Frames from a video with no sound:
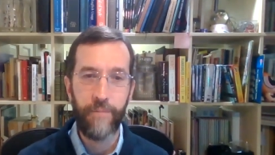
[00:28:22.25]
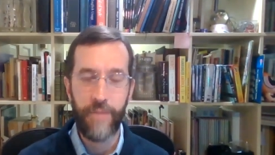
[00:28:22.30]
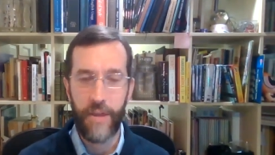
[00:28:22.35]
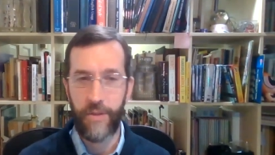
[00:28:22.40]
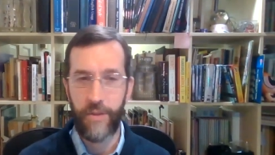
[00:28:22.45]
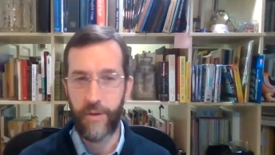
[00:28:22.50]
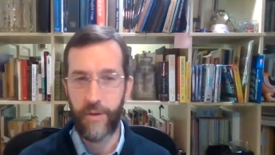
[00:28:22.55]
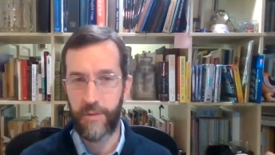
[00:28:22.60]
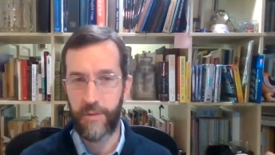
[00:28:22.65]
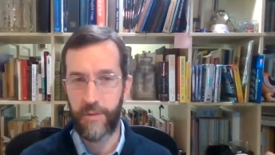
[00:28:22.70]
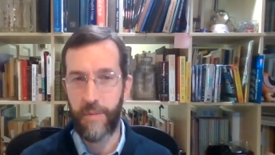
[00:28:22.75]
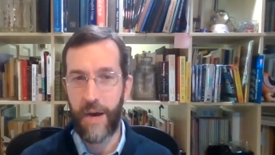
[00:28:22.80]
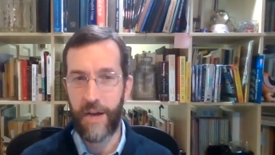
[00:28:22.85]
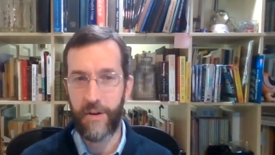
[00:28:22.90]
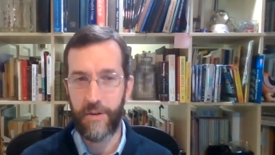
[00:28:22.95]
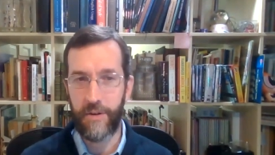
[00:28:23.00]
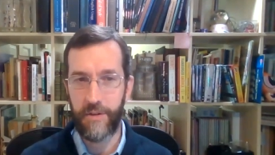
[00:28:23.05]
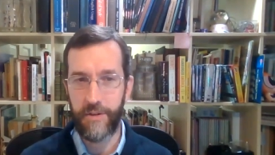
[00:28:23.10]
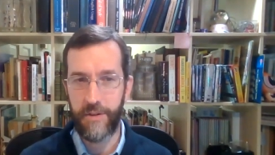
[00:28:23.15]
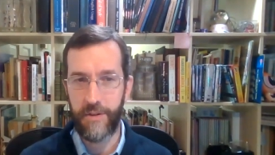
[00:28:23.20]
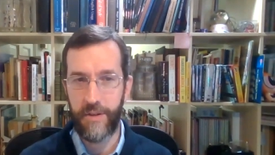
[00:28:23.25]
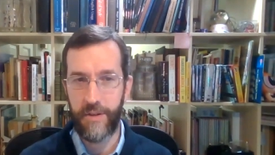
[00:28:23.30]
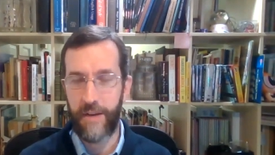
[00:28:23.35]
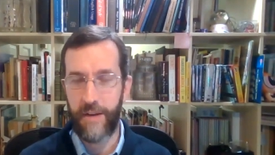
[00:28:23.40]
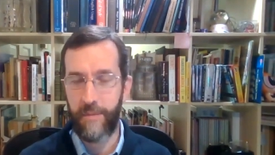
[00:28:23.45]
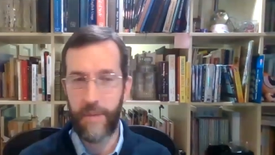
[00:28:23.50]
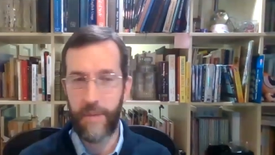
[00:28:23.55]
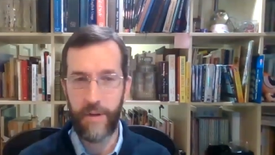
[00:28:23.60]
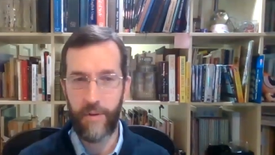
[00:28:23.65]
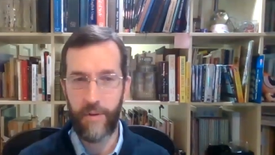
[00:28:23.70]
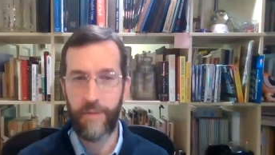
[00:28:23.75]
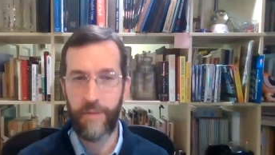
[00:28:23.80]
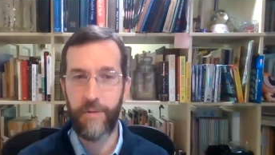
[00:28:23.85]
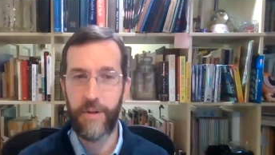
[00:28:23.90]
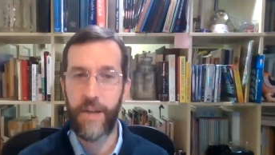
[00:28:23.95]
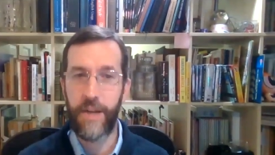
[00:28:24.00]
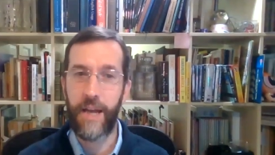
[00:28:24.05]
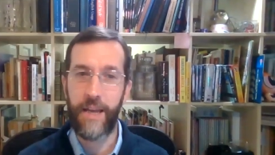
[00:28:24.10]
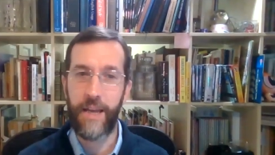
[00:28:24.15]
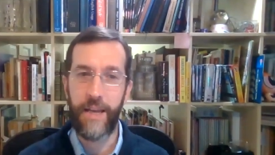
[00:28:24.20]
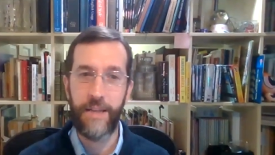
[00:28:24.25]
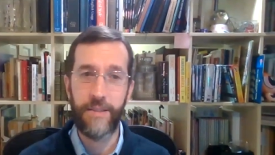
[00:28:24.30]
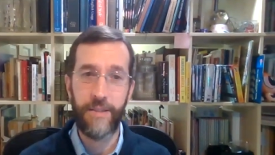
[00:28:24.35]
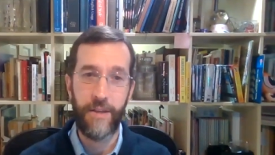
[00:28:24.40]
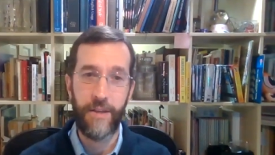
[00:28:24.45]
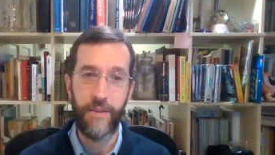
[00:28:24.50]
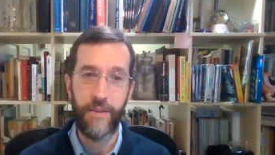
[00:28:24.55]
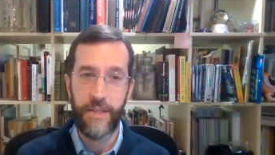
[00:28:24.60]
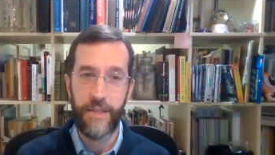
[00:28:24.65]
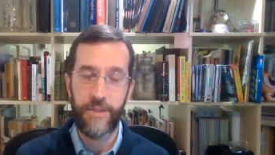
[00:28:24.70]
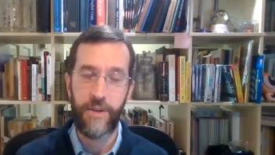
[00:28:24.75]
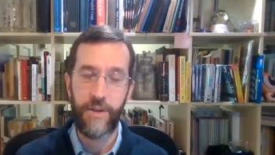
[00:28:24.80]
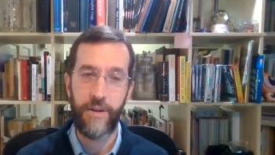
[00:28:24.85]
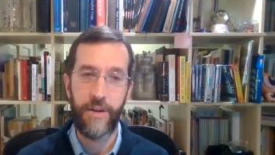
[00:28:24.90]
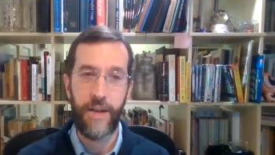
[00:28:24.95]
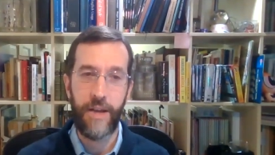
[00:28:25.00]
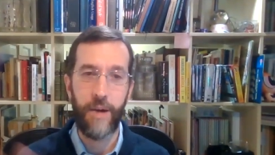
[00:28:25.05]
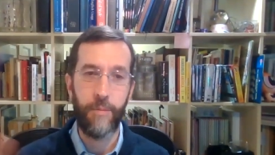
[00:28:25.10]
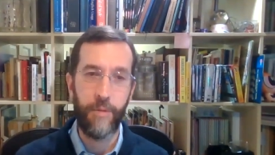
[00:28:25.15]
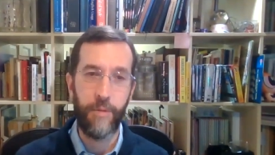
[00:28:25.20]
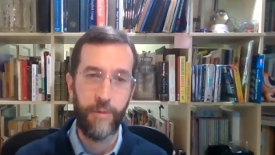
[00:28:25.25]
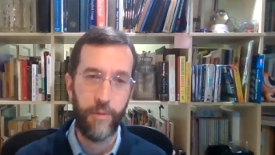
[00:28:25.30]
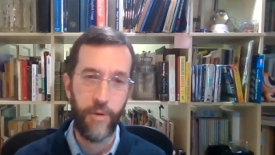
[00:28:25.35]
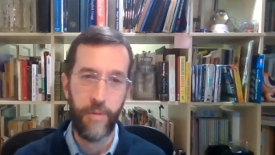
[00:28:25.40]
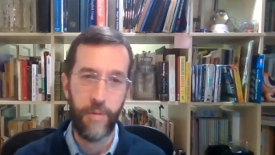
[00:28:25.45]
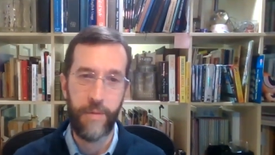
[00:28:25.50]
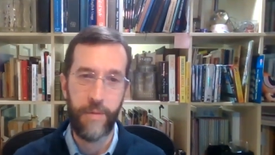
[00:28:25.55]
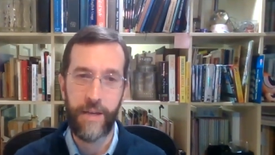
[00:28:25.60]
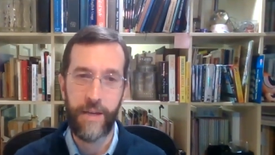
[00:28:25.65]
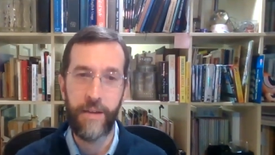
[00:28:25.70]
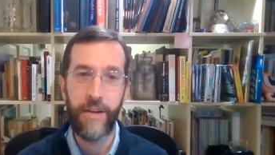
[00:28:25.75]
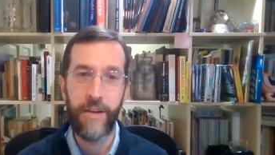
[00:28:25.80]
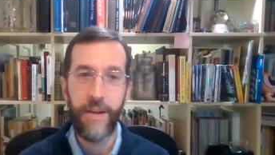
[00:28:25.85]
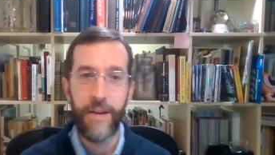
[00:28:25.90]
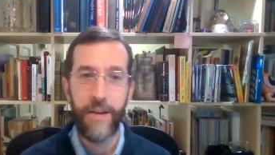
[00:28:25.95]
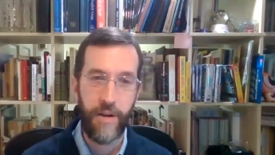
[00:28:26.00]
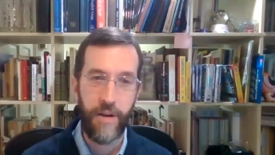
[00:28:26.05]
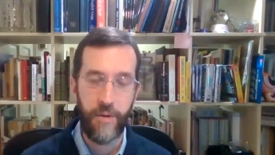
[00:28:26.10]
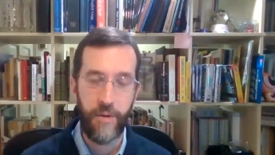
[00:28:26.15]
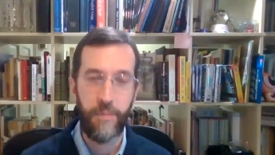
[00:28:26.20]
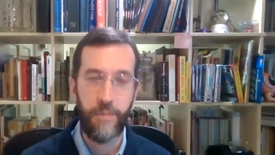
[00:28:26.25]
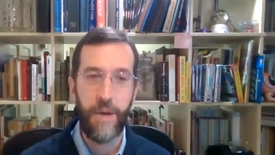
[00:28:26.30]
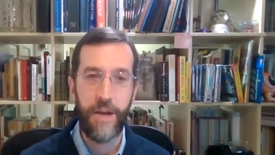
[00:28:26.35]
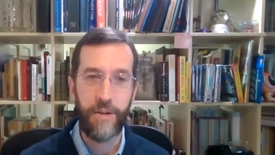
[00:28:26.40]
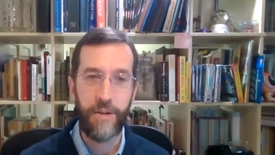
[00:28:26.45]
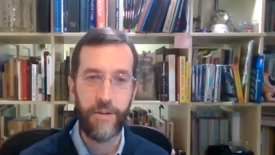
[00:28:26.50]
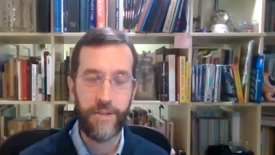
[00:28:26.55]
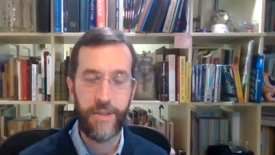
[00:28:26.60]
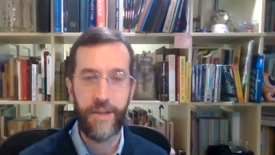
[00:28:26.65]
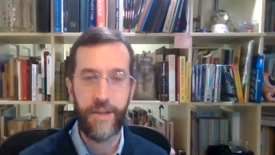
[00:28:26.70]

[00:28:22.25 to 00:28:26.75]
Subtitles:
that those models that had been around for decades suddenly started outperforming other models.